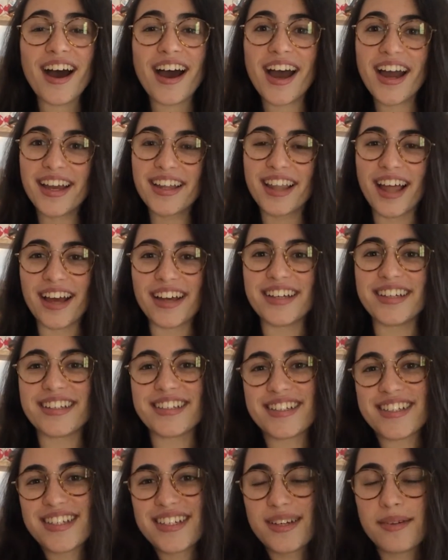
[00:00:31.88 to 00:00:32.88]
I
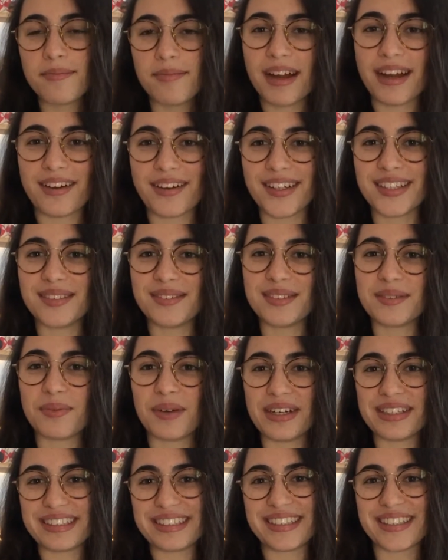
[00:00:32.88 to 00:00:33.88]
liked my Christmas
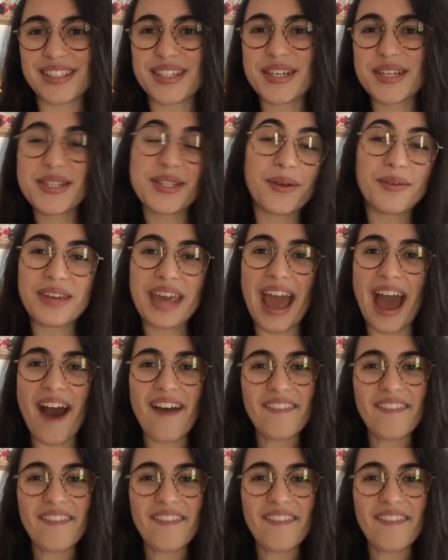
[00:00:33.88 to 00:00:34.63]
presents. So yeah,